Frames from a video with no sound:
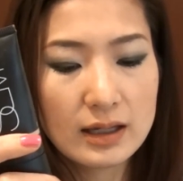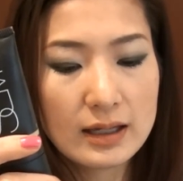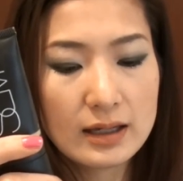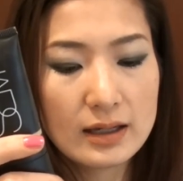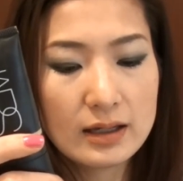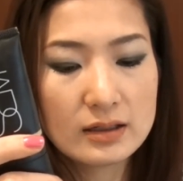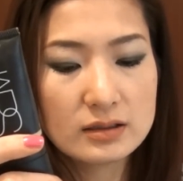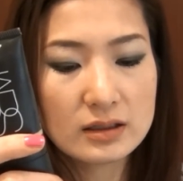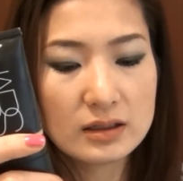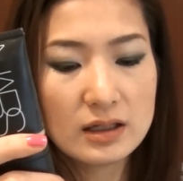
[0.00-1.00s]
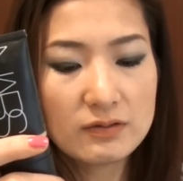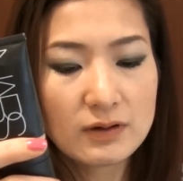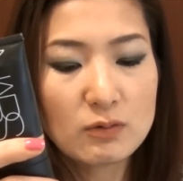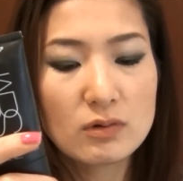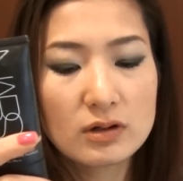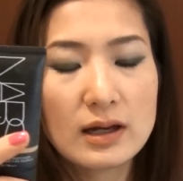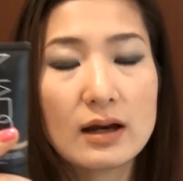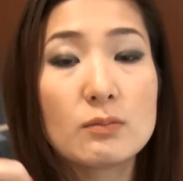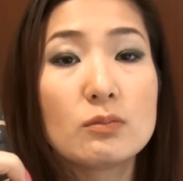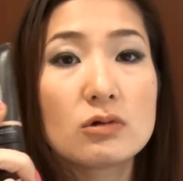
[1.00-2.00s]
And if I want to
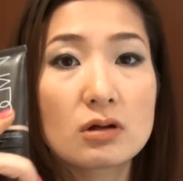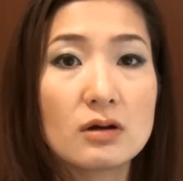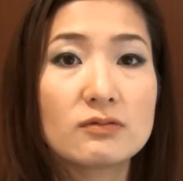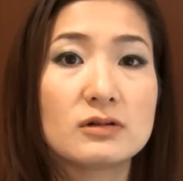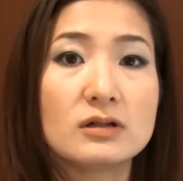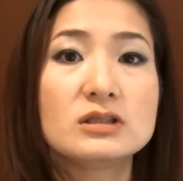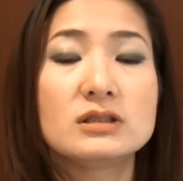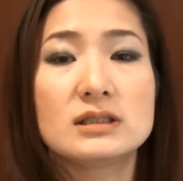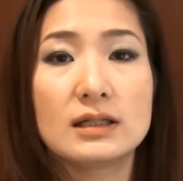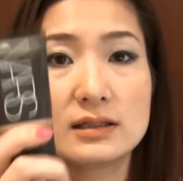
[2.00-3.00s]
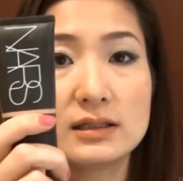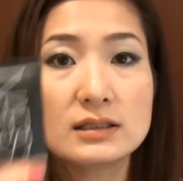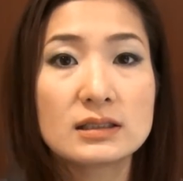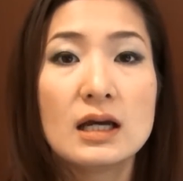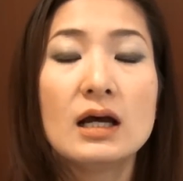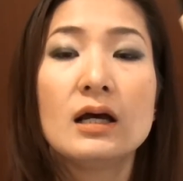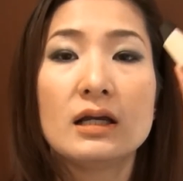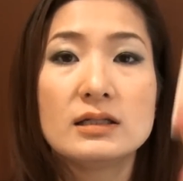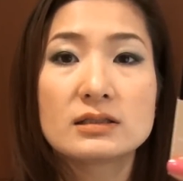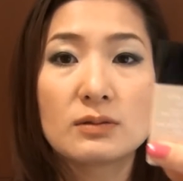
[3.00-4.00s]
have more coverage than this,
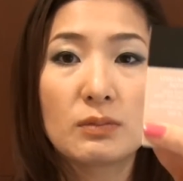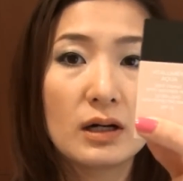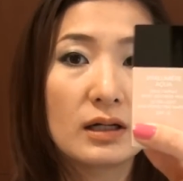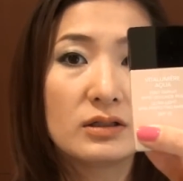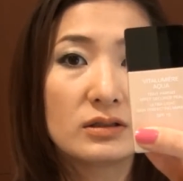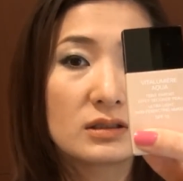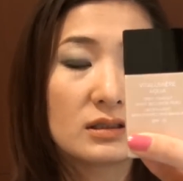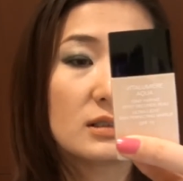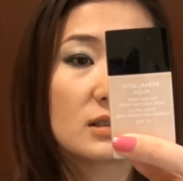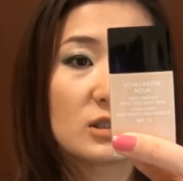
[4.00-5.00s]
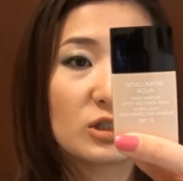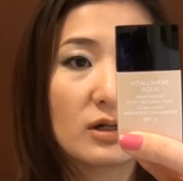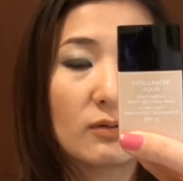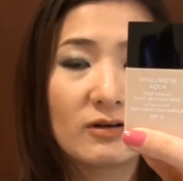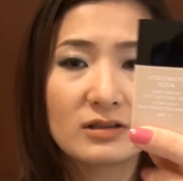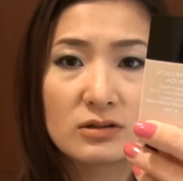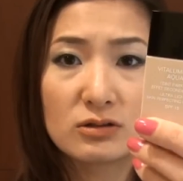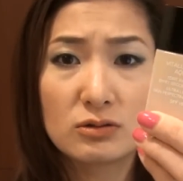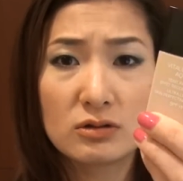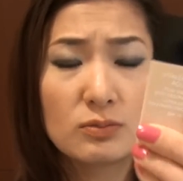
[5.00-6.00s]
in summer I use this Chanel
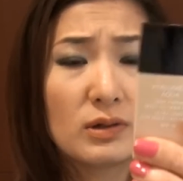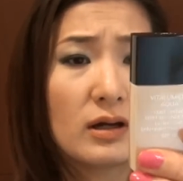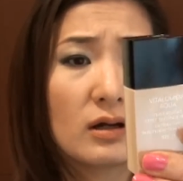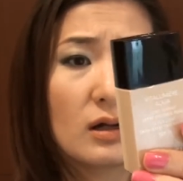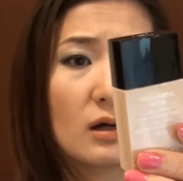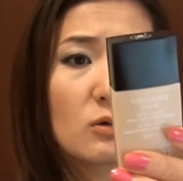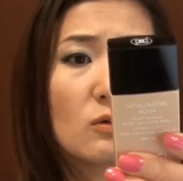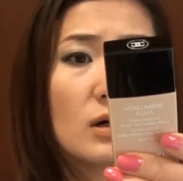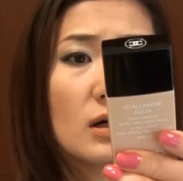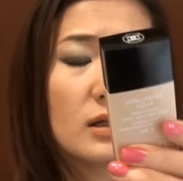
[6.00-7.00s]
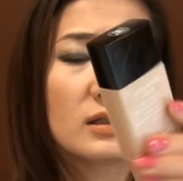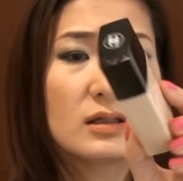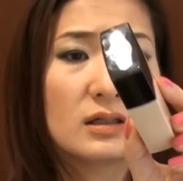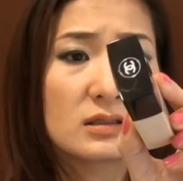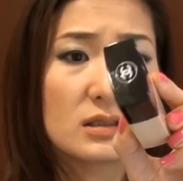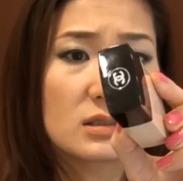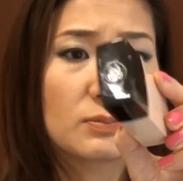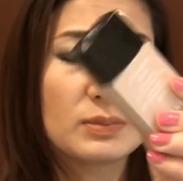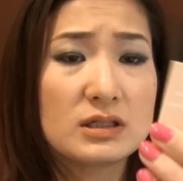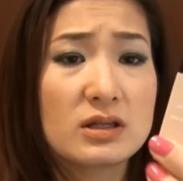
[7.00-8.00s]
vitalumiere aqua. This is
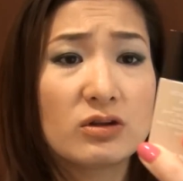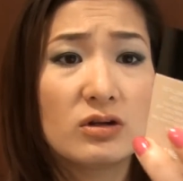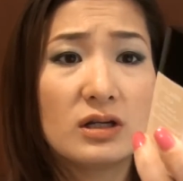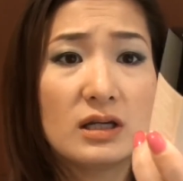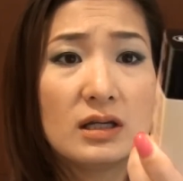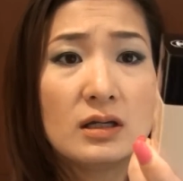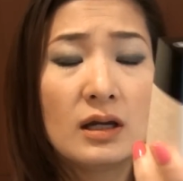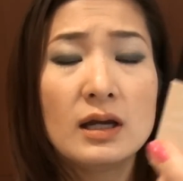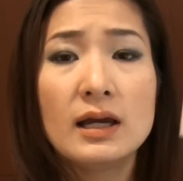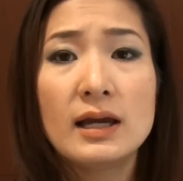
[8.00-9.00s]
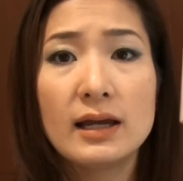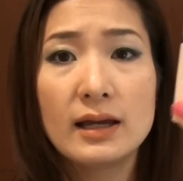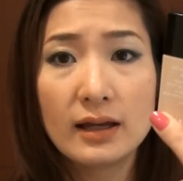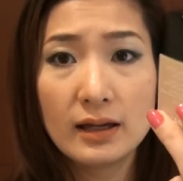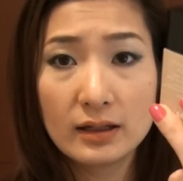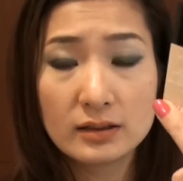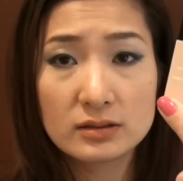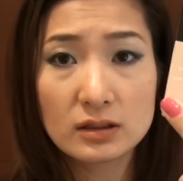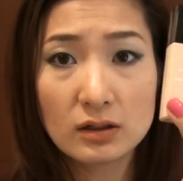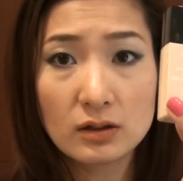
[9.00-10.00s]
B30,
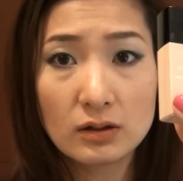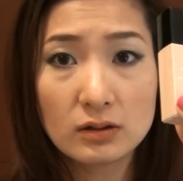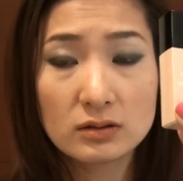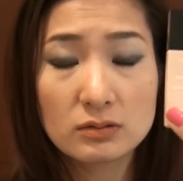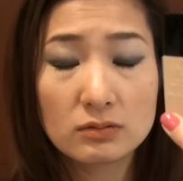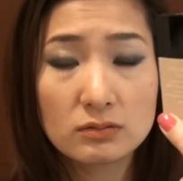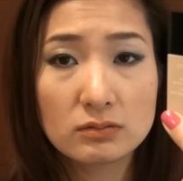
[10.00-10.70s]
and well,